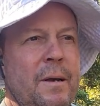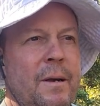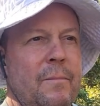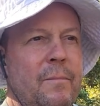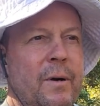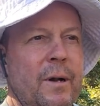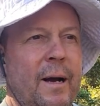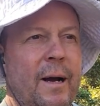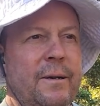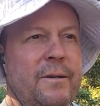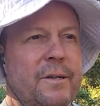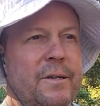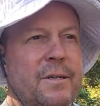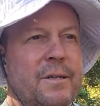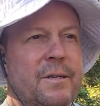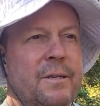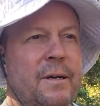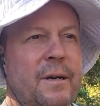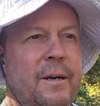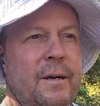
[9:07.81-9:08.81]
But I just,
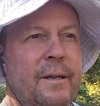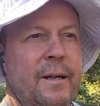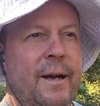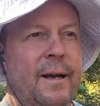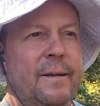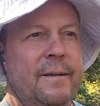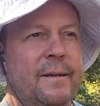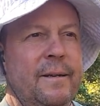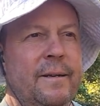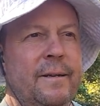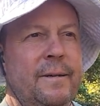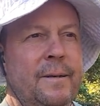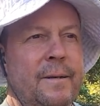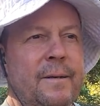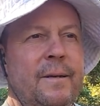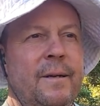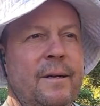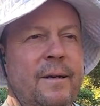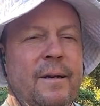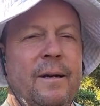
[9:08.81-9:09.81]
that
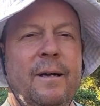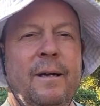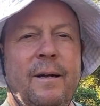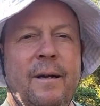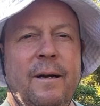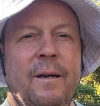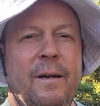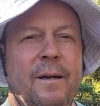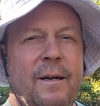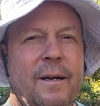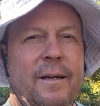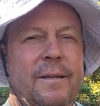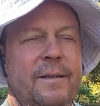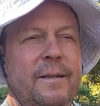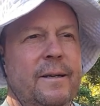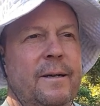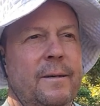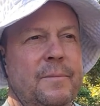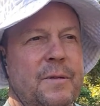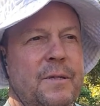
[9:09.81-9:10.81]

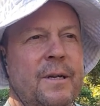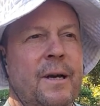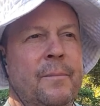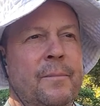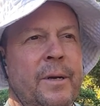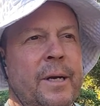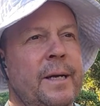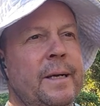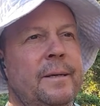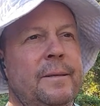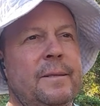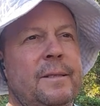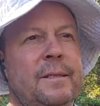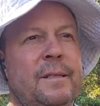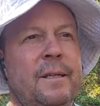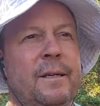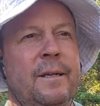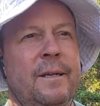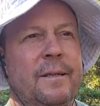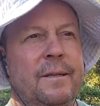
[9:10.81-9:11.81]
did upset me
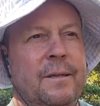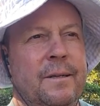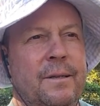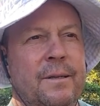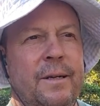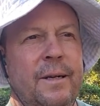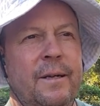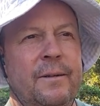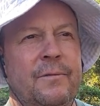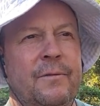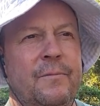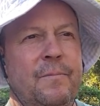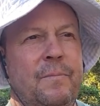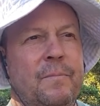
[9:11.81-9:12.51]
to think of,